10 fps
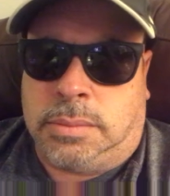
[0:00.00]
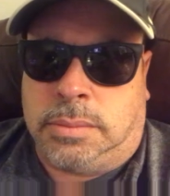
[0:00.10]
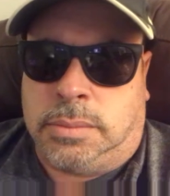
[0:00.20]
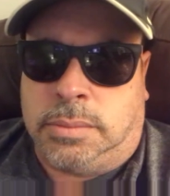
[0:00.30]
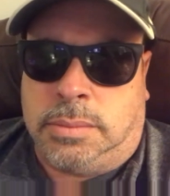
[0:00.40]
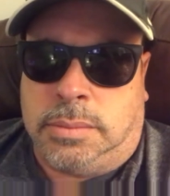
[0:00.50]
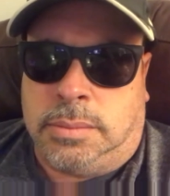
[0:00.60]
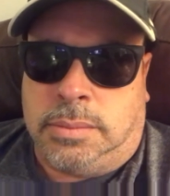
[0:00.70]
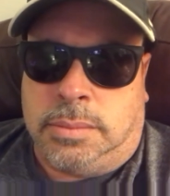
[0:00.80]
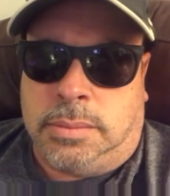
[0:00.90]

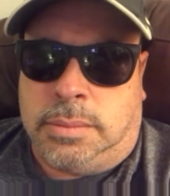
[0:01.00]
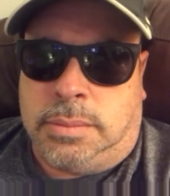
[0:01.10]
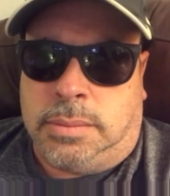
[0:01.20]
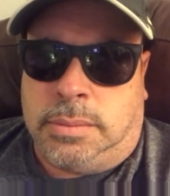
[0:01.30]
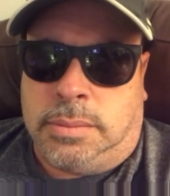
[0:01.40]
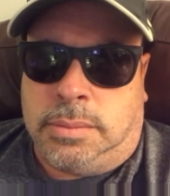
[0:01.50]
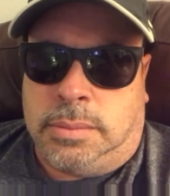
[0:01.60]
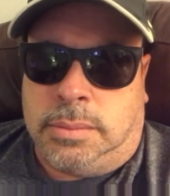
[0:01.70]
[no speech]